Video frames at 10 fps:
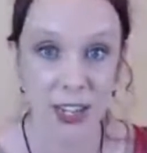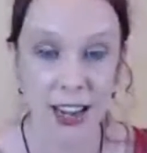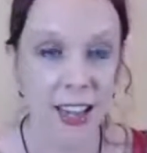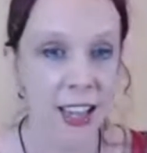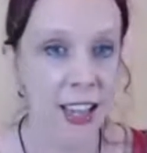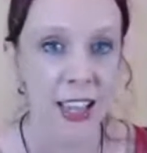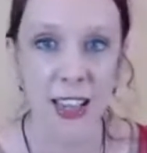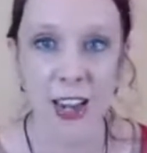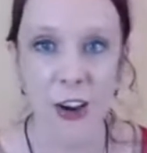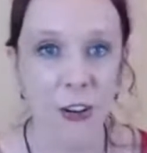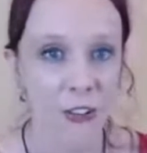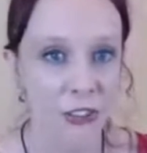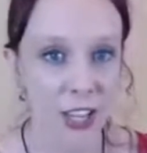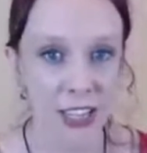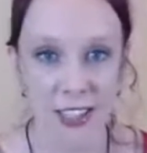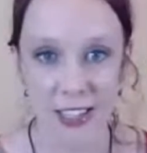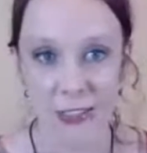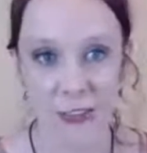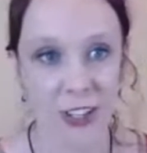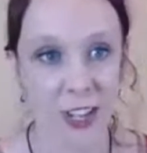And I
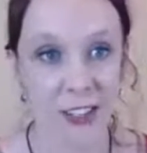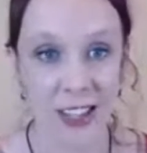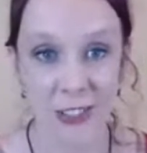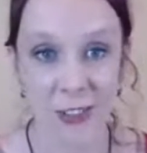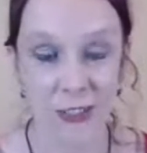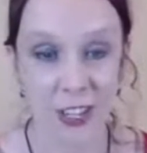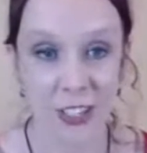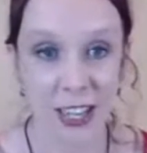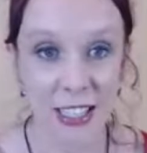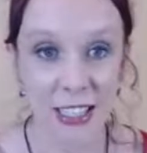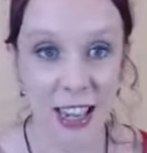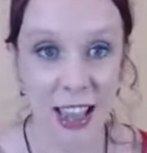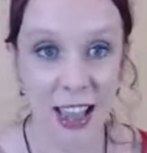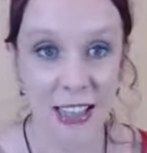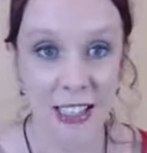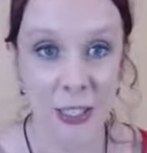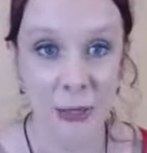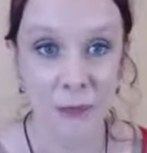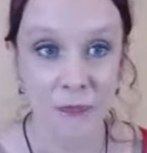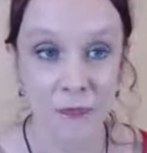overanalyzed, and
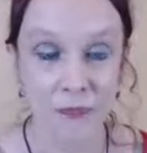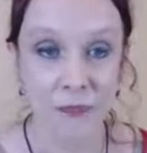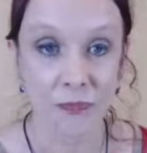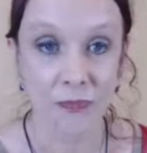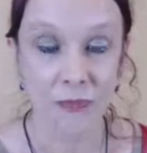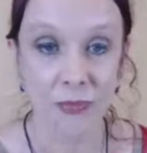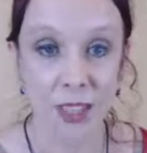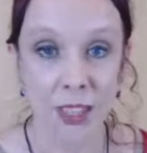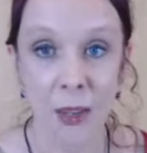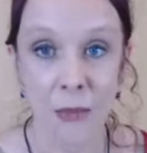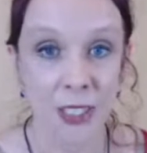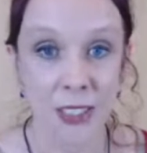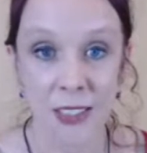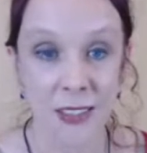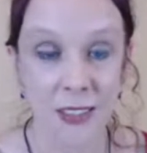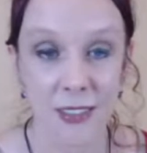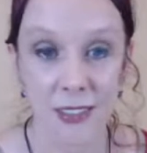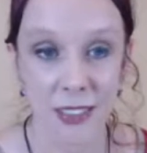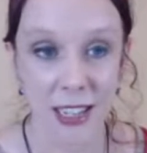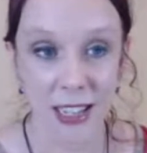come to
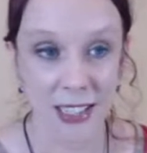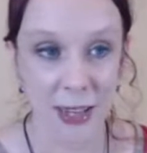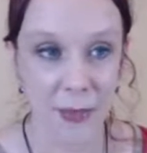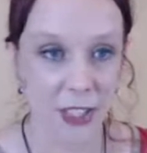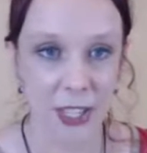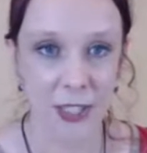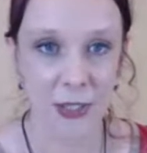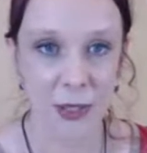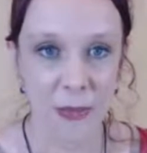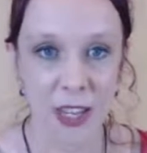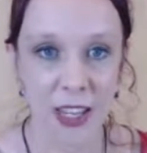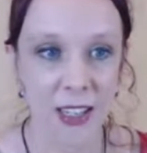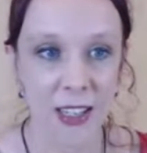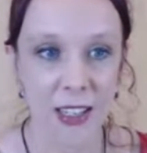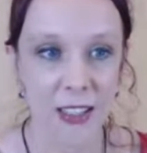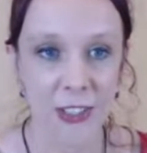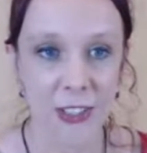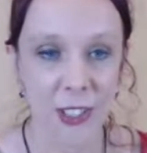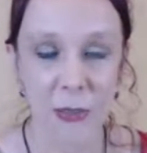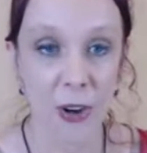the next time I talked to him,
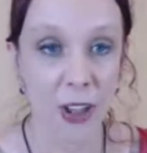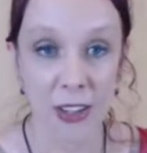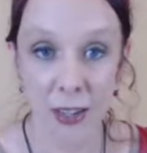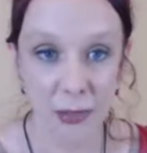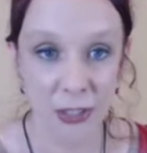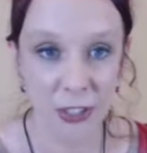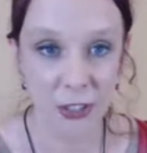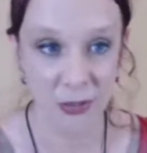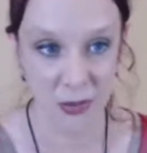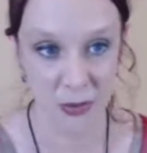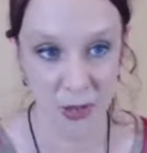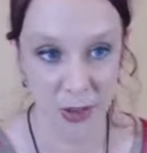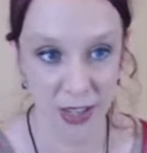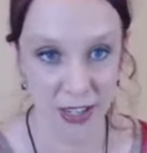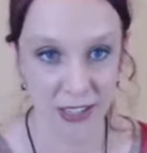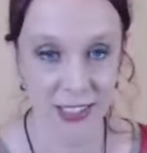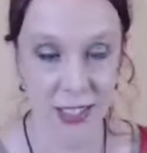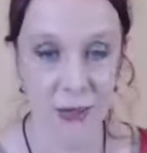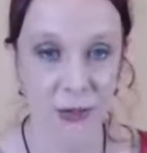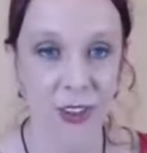he brought it up and joked with me about it and
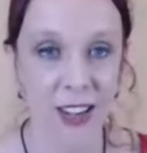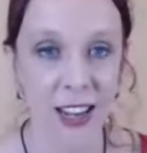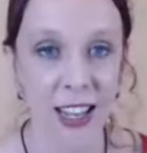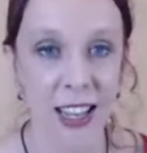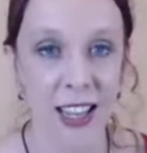said it was funny.